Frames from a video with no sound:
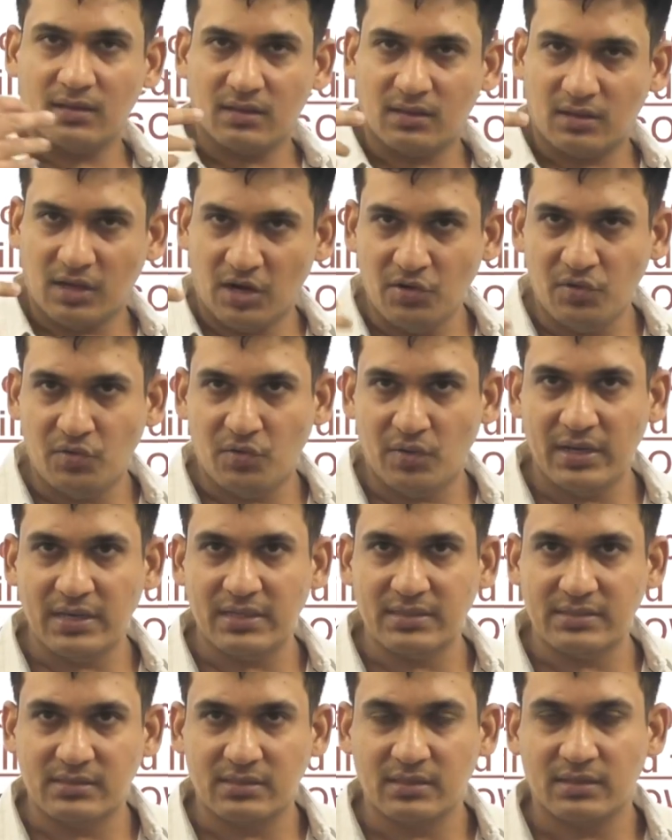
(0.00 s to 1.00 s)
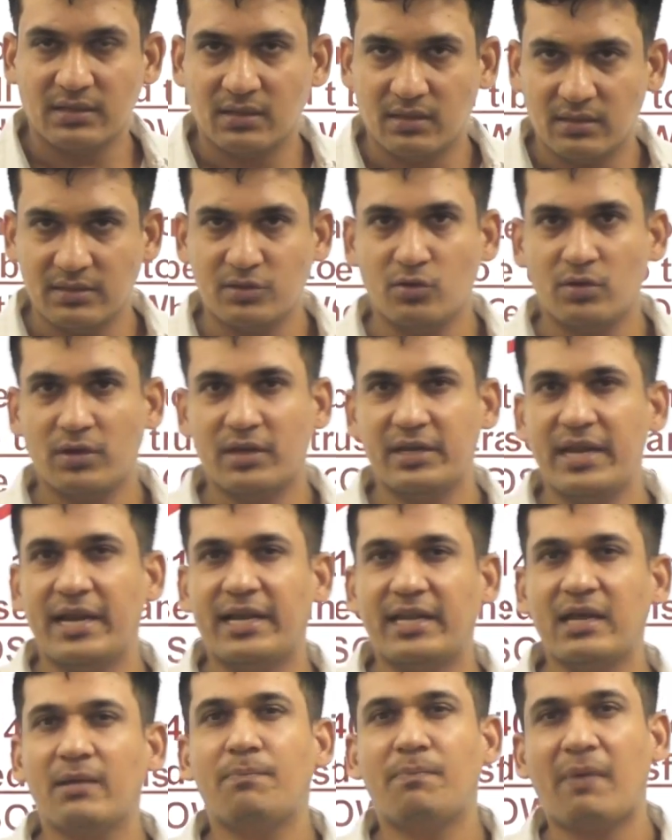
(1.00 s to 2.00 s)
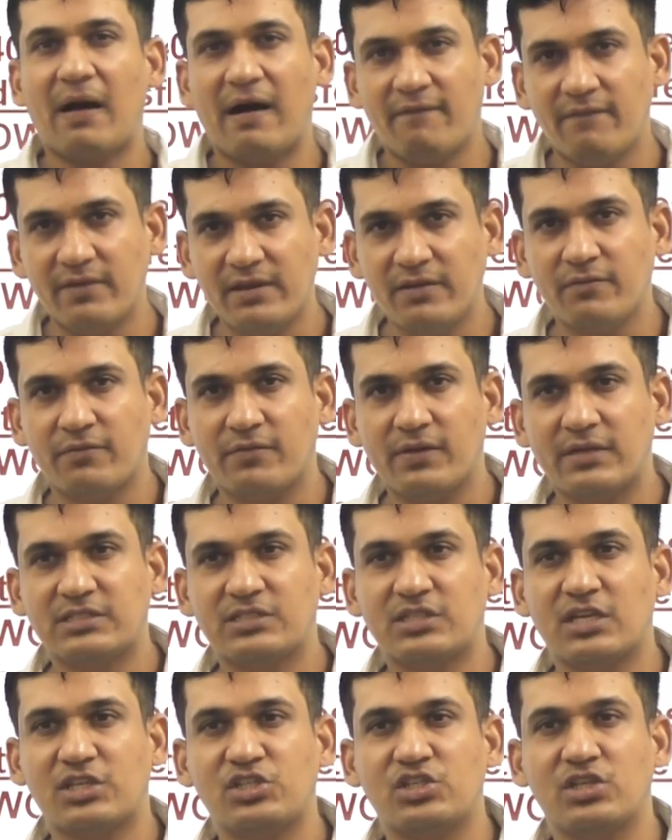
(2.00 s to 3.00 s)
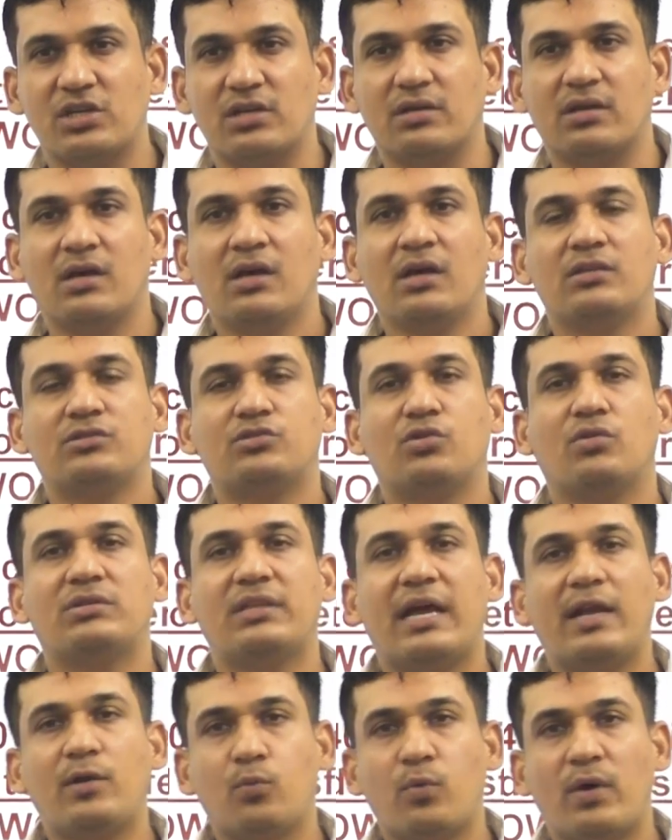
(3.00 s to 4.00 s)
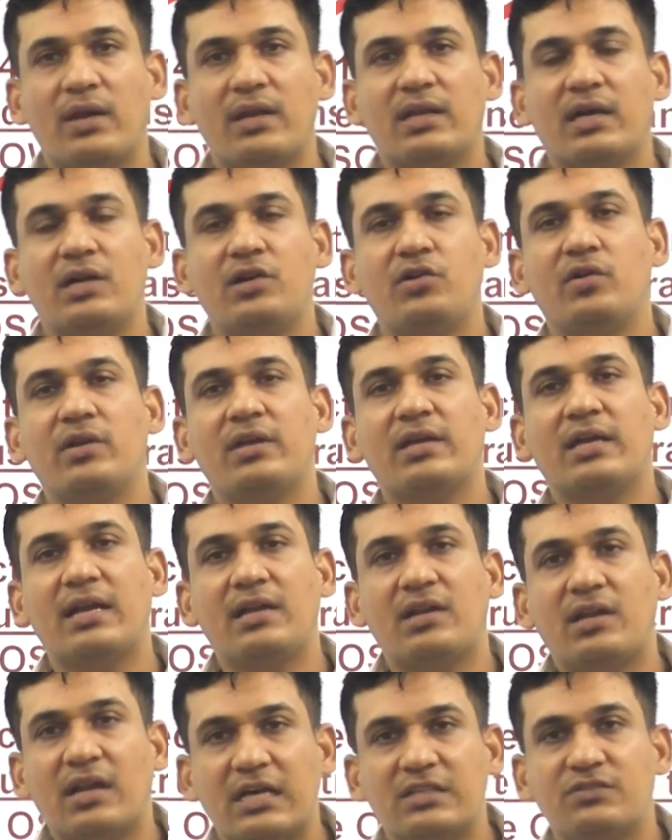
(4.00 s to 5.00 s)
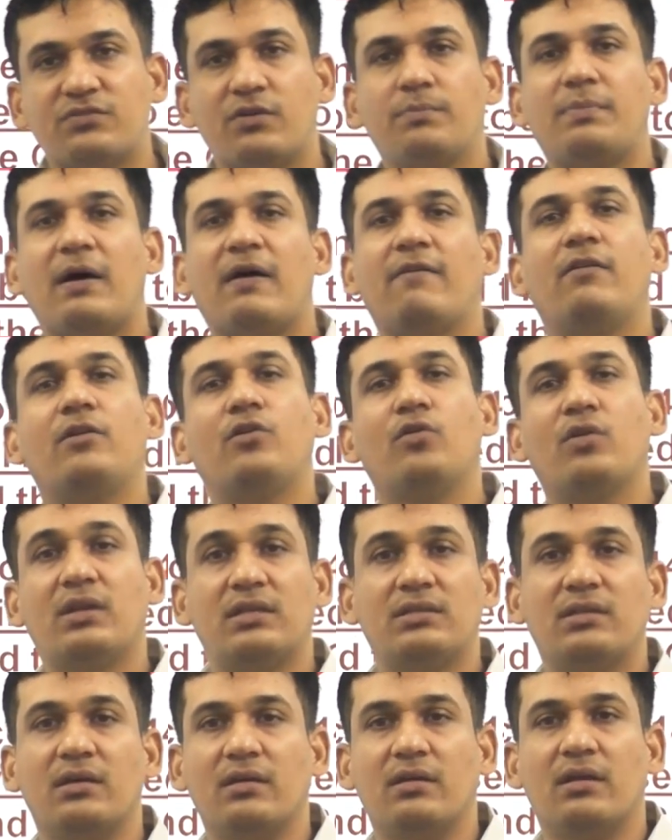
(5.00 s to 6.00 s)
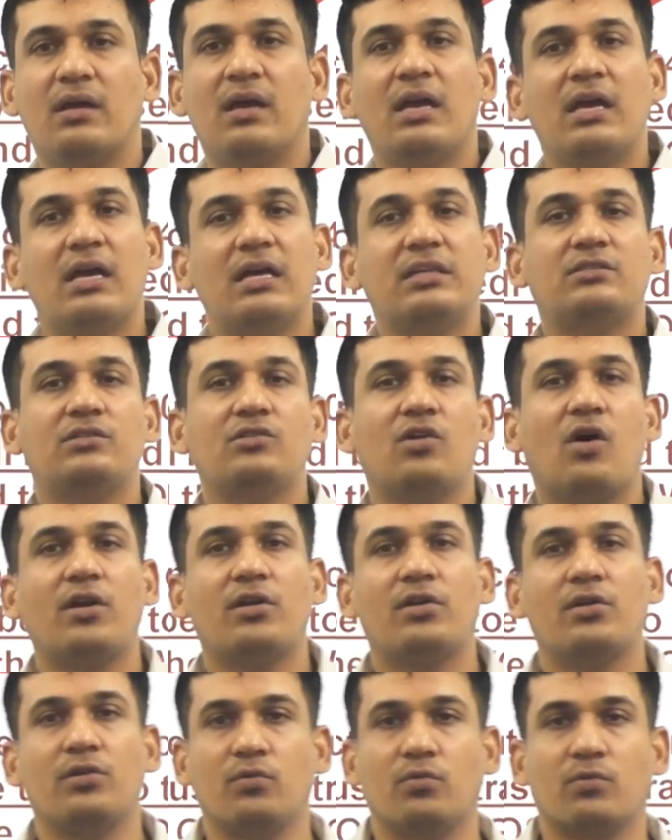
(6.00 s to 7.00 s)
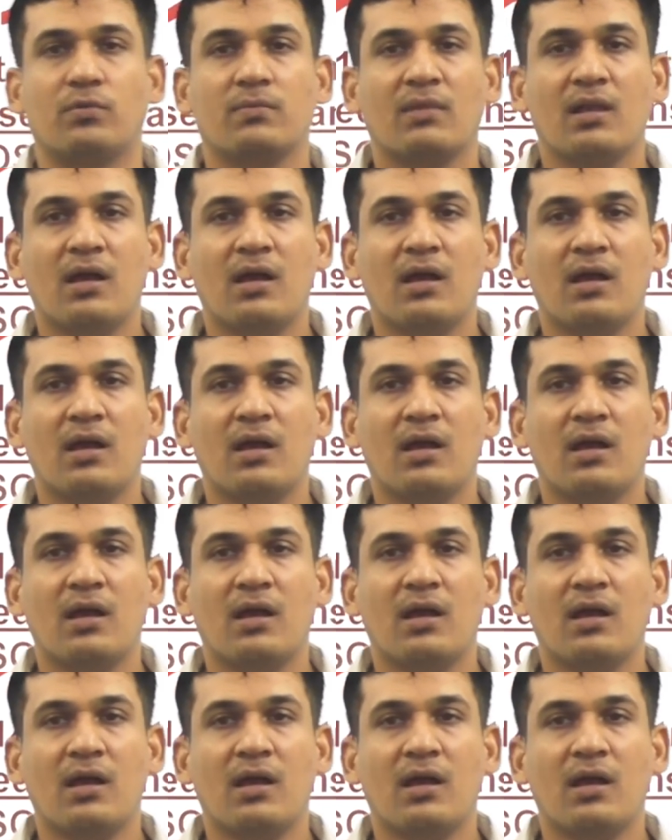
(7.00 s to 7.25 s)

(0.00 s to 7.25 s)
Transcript: countries, creating power infrastructure so that one country can transfer power to another is not new.